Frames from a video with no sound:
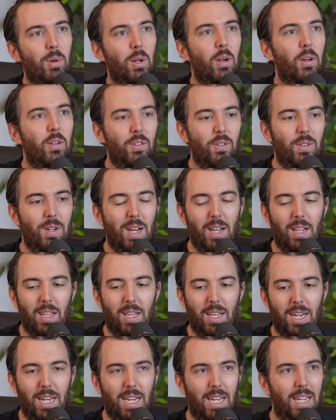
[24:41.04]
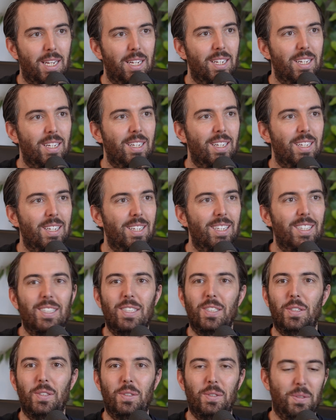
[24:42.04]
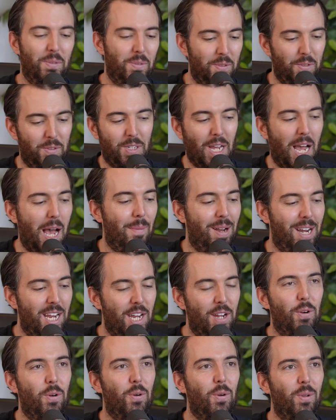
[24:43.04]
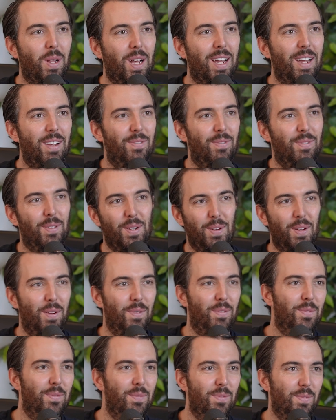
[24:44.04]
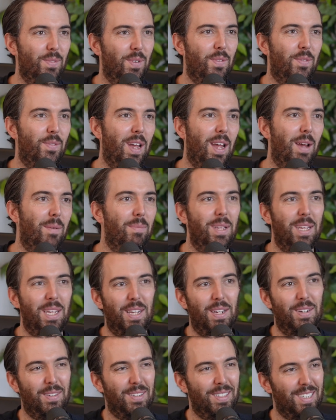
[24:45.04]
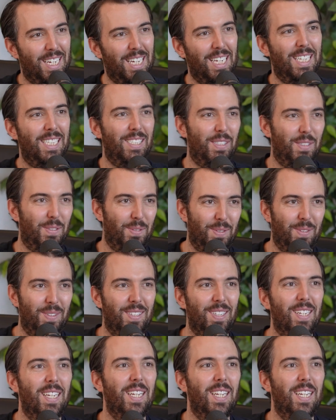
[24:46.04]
But also not letting it dominate your whole life when you have family or kids or